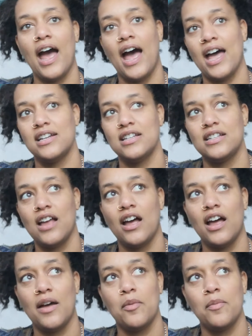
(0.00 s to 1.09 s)
And
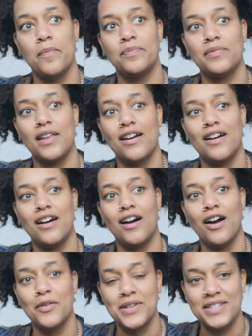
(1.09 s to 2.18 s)

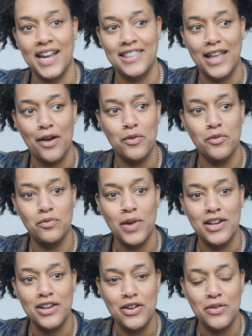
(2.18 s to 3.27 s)
I would say that
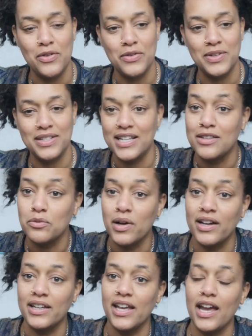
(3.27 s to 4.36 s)
when you see the
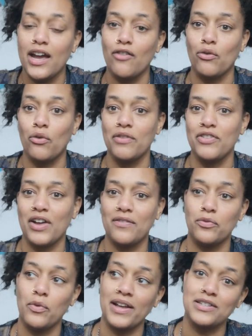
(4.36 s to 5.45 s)
work here, or if you
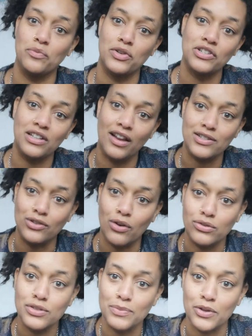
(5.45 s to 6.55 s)
have ways in which you'd like to
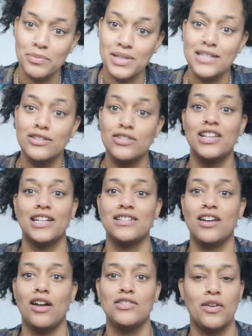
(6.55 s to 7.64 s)
contribute, please do get in
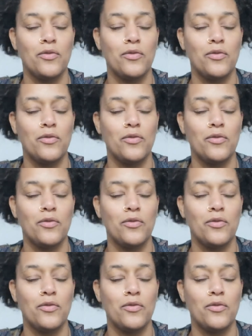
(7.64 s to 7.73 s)
touch.